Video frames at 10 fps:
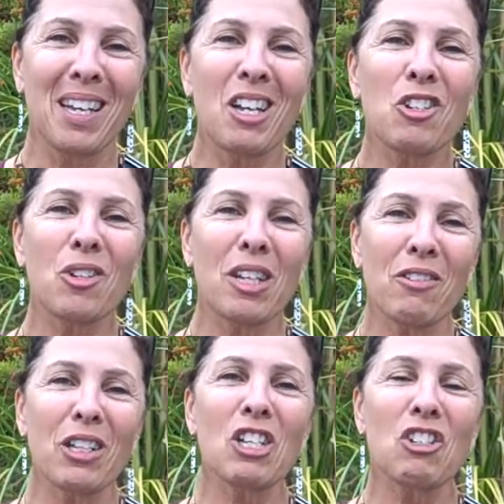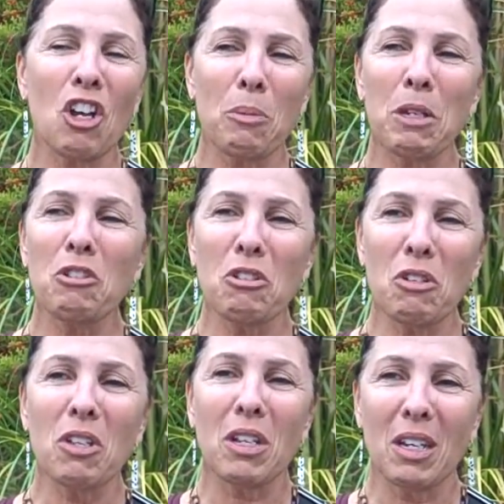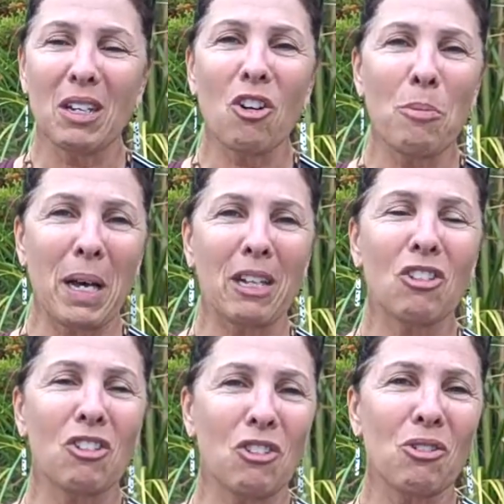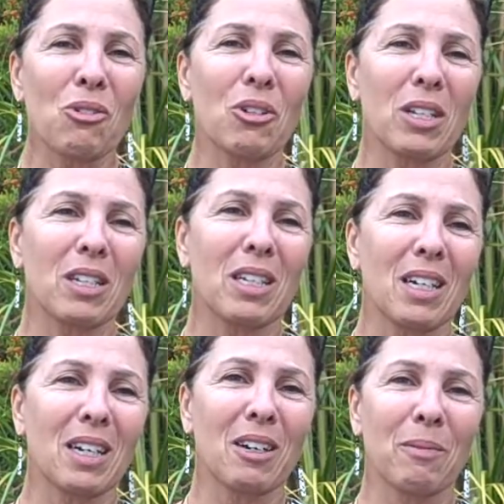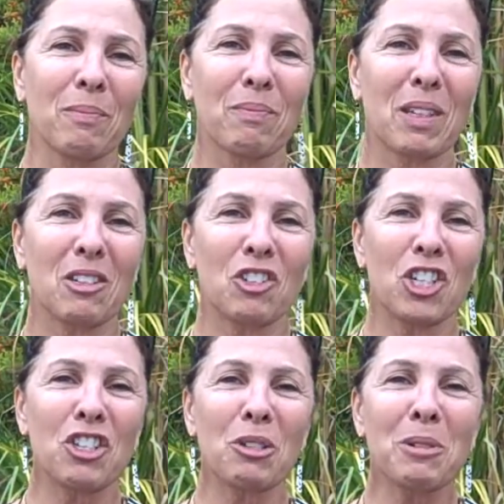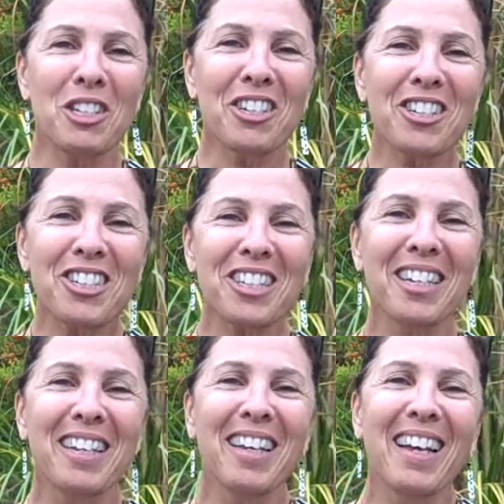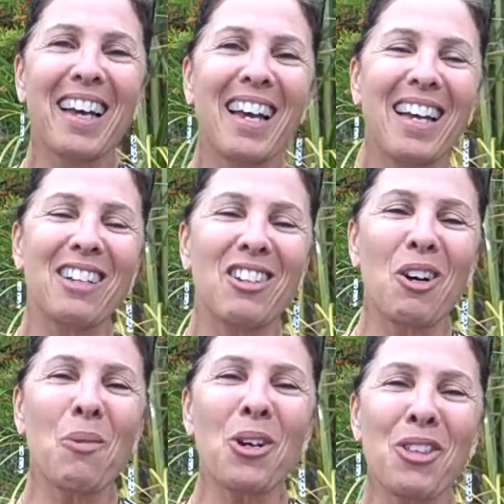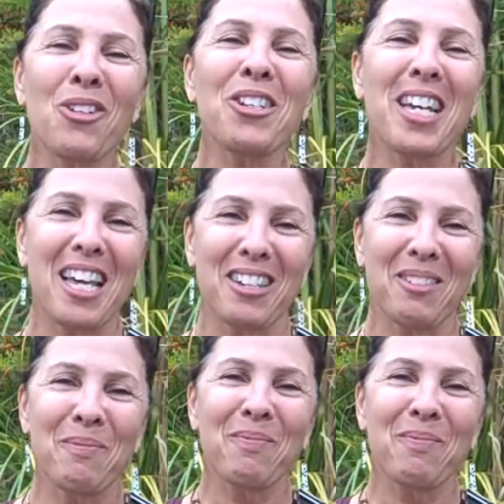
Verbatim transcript: Right. So they really saw me do the go back to school and um, shed some tears uh -huh. and uh, work through it together.